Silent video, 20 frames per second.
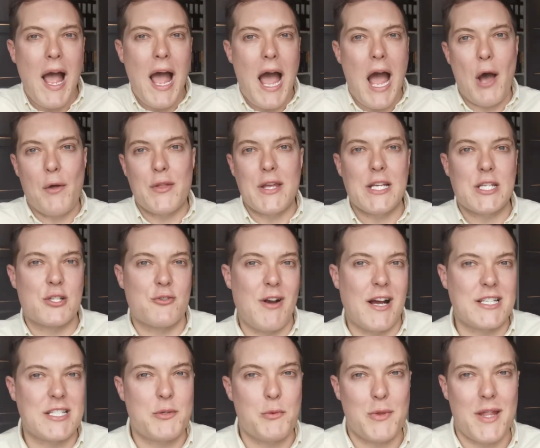how they
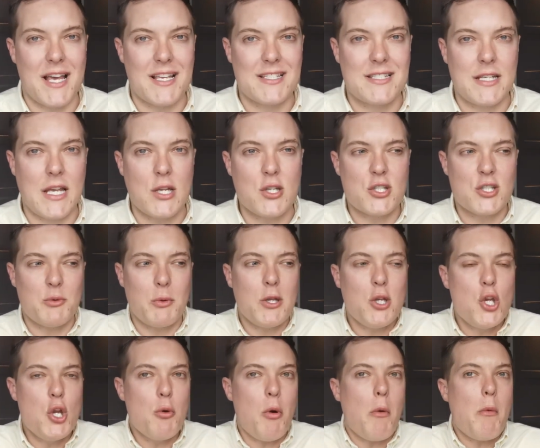interacted with our skin, so we
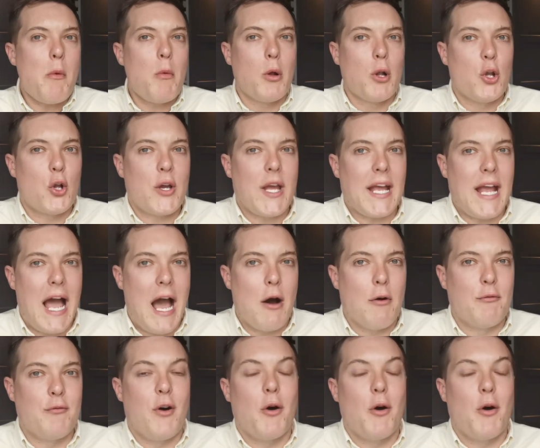knew what we were looking out